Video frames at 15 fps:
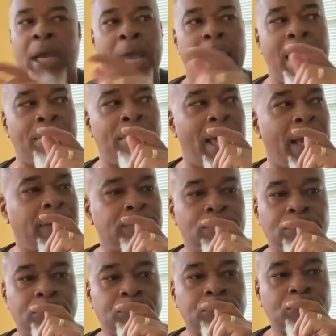And I'm like,
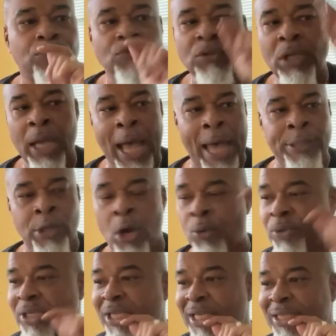I
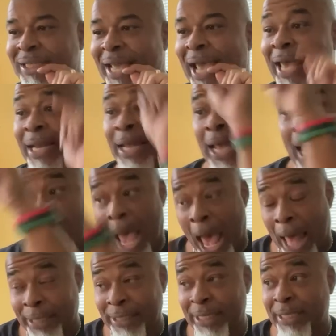don't need that.
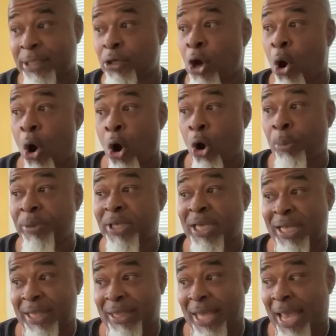I need to go home and
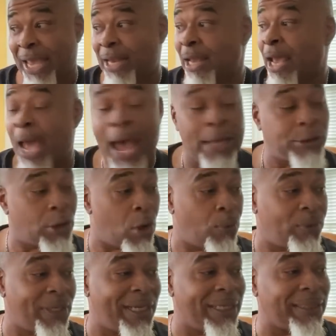get that. I
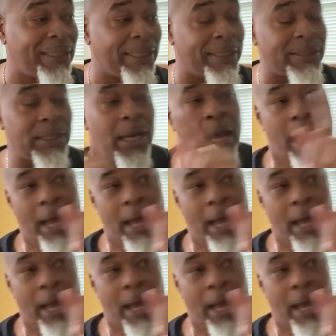don't need this.